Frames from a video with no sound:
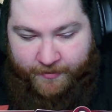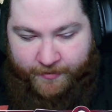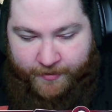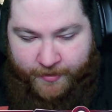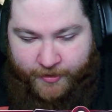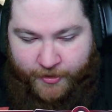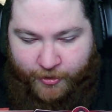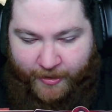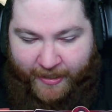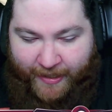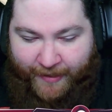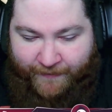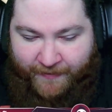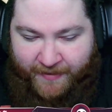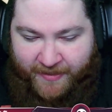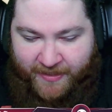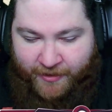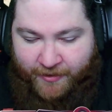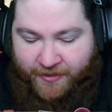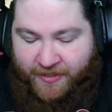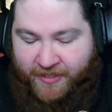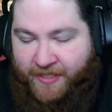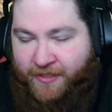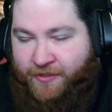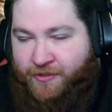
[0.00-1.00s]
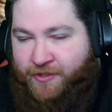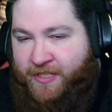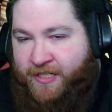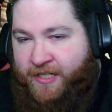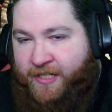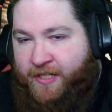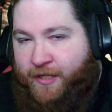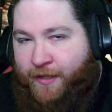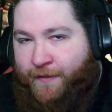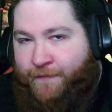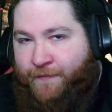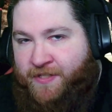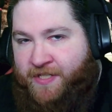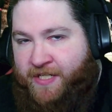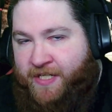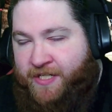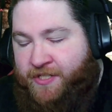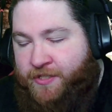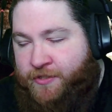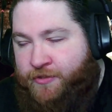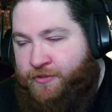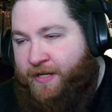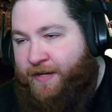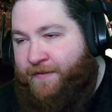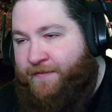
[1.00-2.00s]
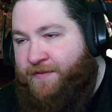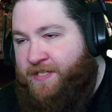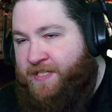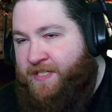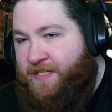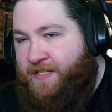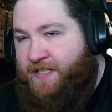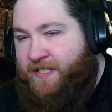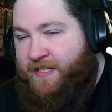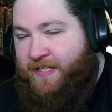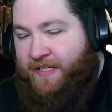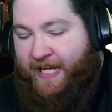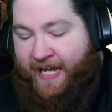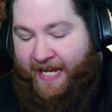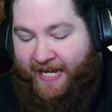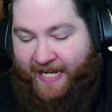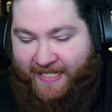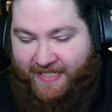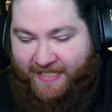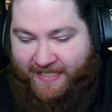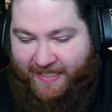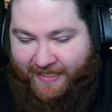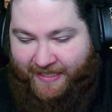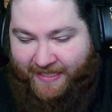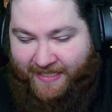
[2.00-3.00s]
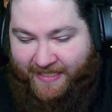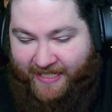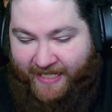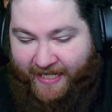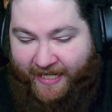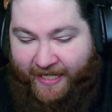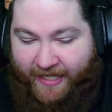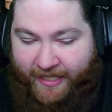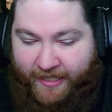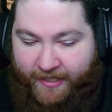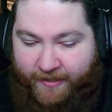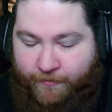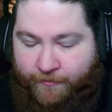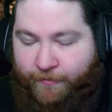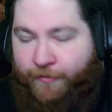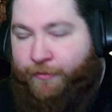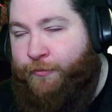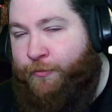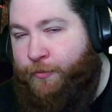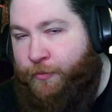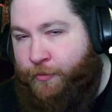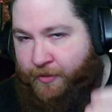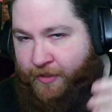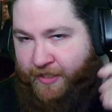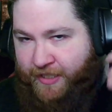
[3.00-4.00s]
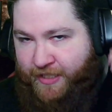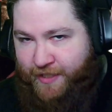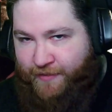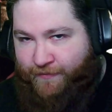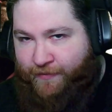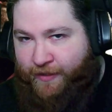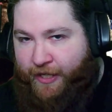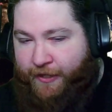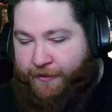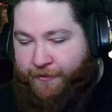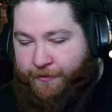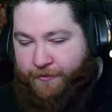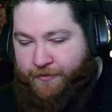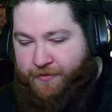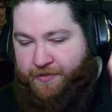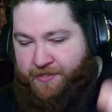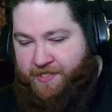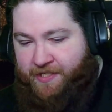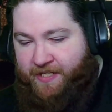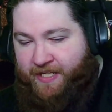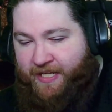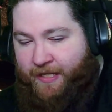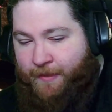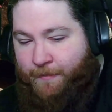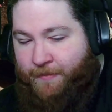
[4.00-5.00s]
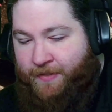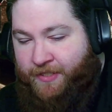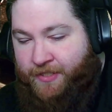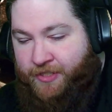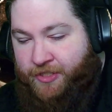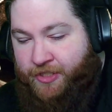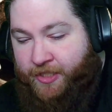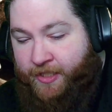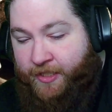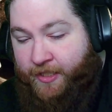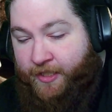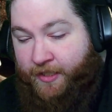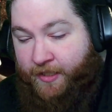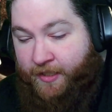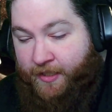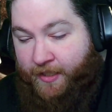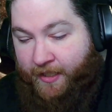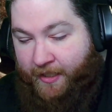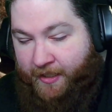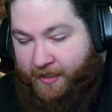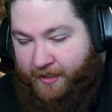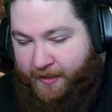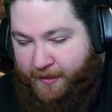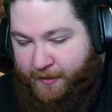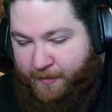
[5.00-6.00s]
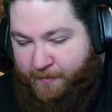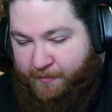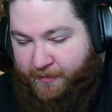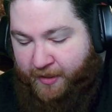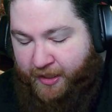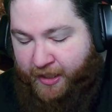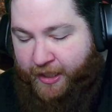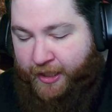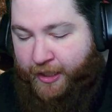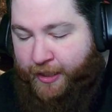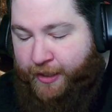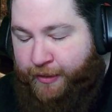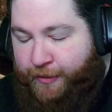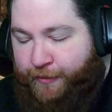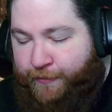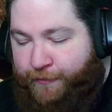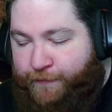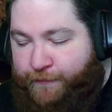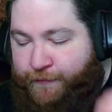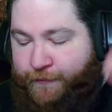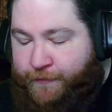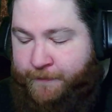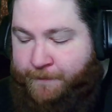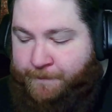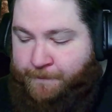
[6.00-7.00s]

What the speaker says: Travis, there's an interesting conversation Travis has in his head through his father's image, of